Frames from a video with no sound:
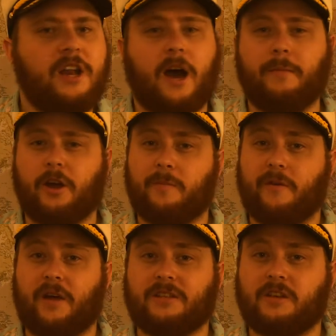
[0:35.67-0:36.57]
Now I'm going to
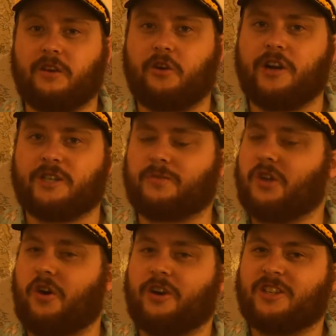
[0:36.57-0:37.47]
be rating the
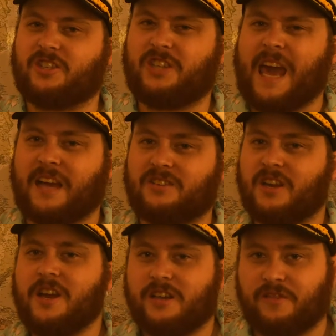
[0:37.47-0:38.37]
crisps on 6
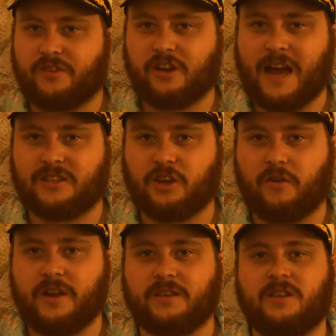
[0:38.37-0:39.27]
different
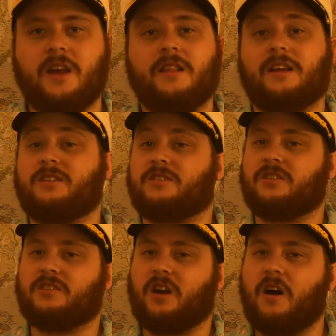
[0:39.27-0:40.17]
categories. That is
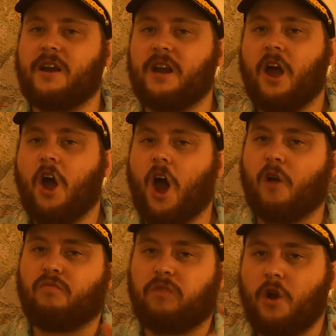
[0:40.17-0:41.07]
design,
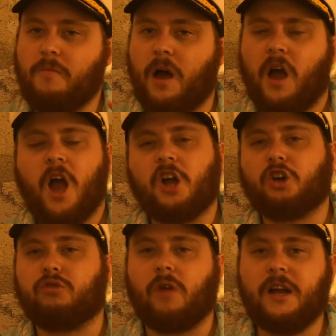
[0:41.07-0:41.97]
aroma,
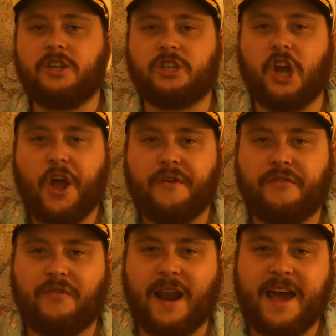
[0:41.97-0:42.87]
crunch,
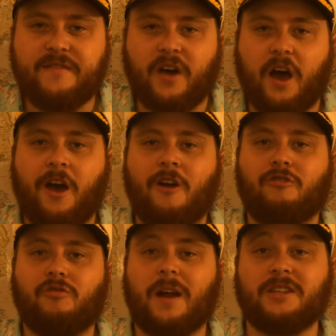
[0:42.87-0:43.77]
flavour,
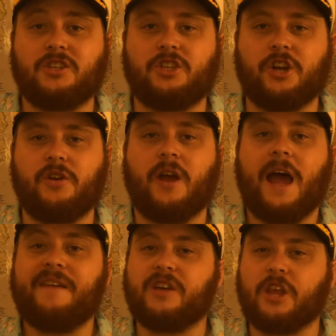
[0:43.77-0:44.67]
residue,
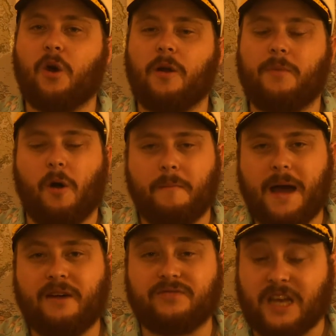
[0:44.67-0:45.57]
and then the all-important
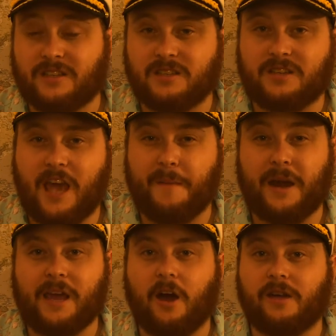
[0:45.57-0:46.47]
mouth test to see how
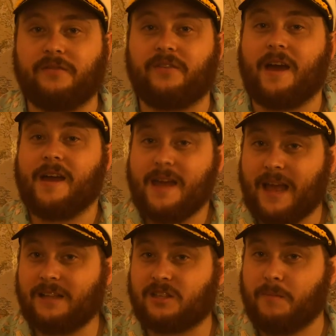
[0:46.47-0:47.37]
many I can fit
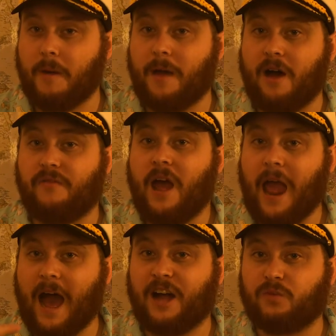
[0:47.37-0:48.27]
into my mouth
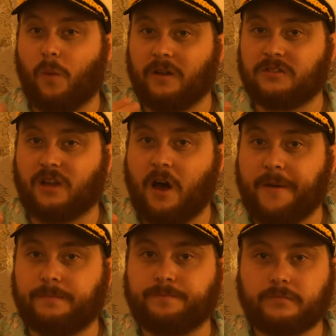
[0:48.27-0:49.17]
at one
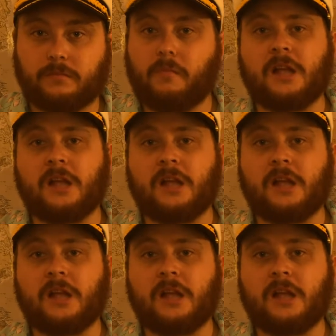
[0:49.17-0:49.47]
time.